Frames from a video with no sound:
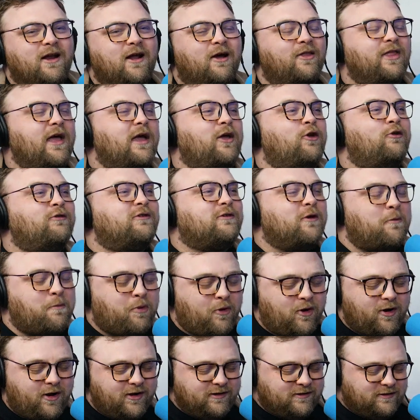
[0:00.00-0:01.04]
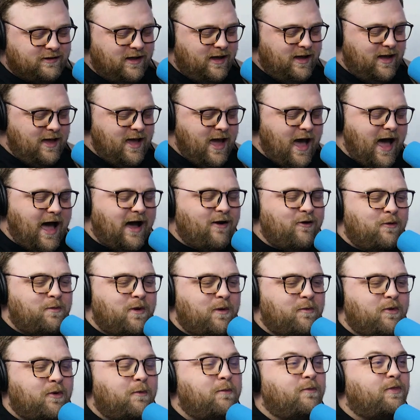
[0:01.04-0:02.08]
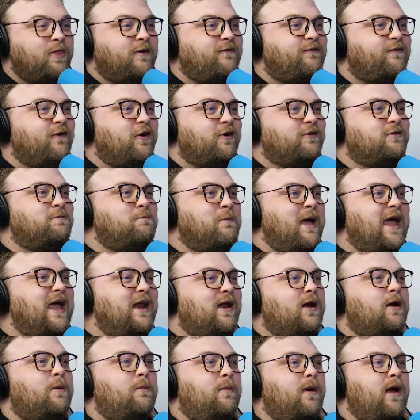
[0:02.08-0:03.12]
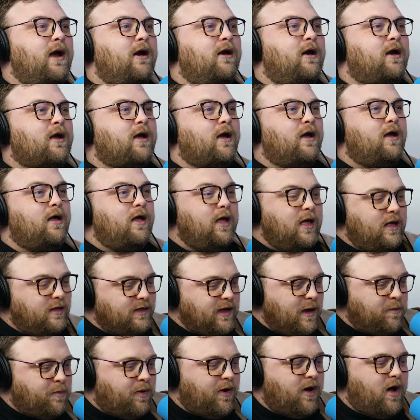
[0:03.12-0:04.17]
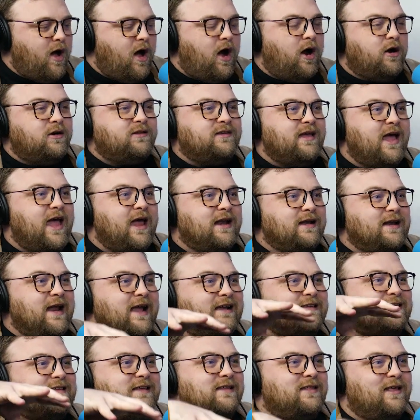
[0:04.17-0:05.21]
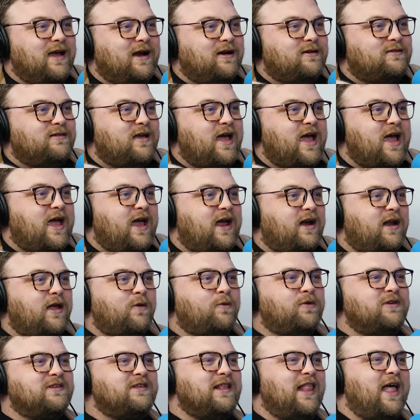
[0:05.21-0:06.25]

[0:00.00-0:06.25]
You know, they used to put us. I remember the first Made in America. They put our tent next to their tent, and it was